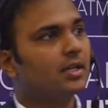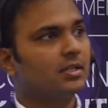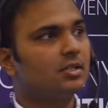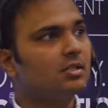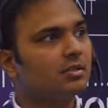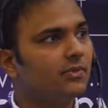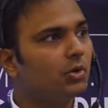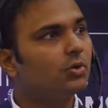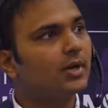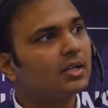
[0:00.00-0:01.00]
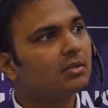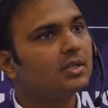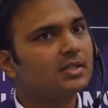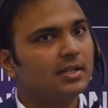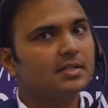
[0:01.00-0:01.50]
continuous flow
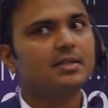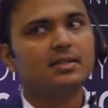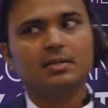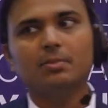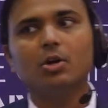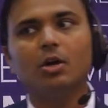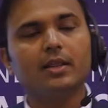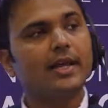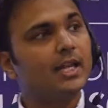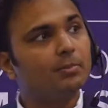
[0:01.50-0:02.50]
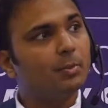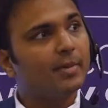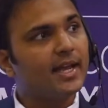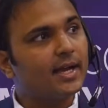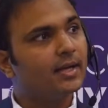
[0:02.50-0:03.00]
granular sludge system called the
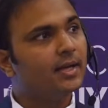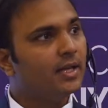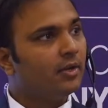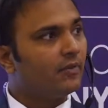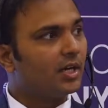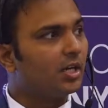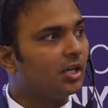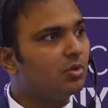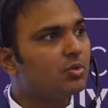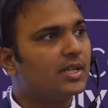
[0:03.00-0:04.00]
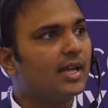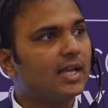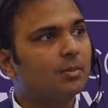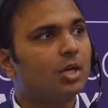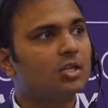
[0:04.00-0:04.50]
Anammopack, where you're using
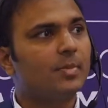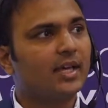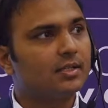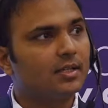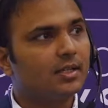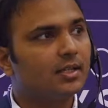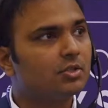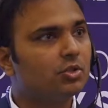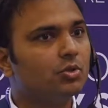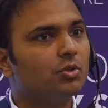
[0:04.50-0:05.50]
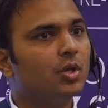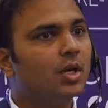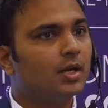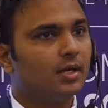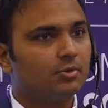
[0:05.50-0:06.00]
Anammox bacteria to
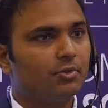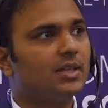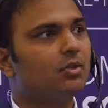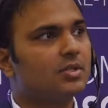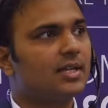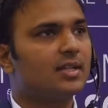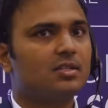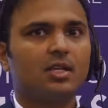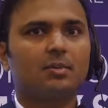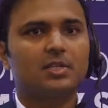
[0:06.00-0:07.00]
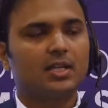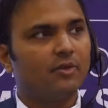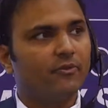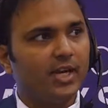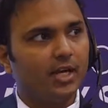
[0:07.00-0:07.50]
treat those side streams in
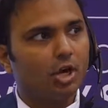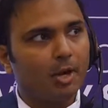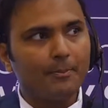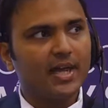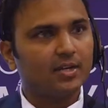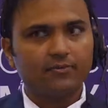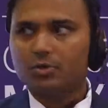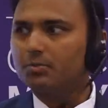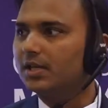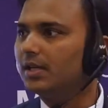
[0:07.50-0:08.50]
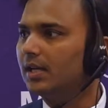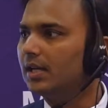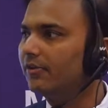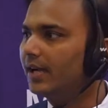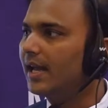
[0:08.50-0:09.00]
a very compact footprint,
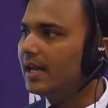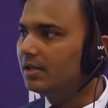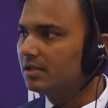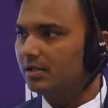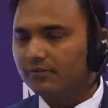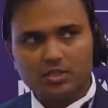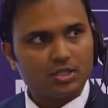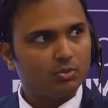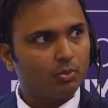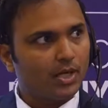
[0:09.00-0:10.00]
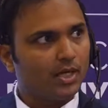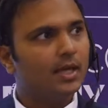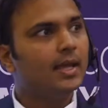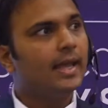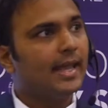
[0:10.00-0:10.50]
in a very energy efficient way,
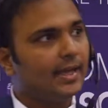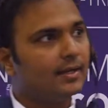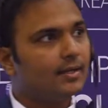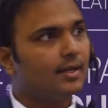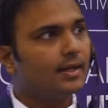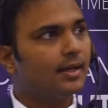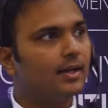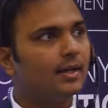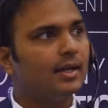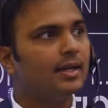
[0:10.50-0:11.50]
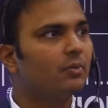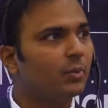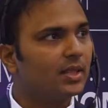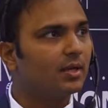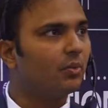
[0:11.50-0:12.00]
and
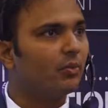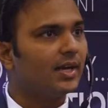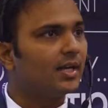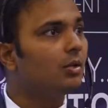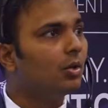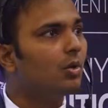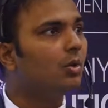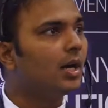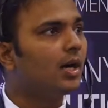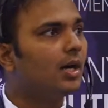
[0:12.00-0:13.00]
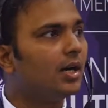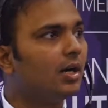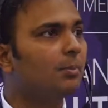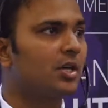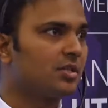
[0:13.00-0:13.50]
with a very low
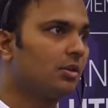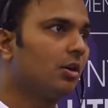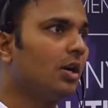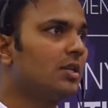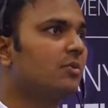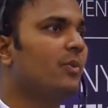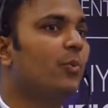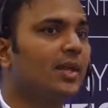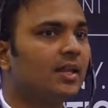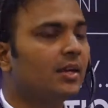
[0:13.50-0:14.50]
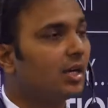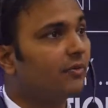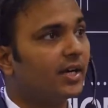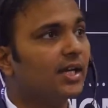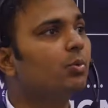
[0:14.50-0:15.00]
operational cost with a
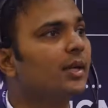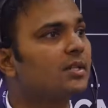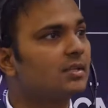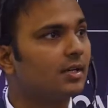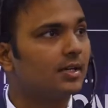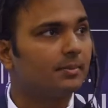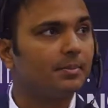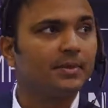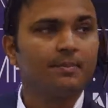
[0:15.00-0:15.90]
very quick startup.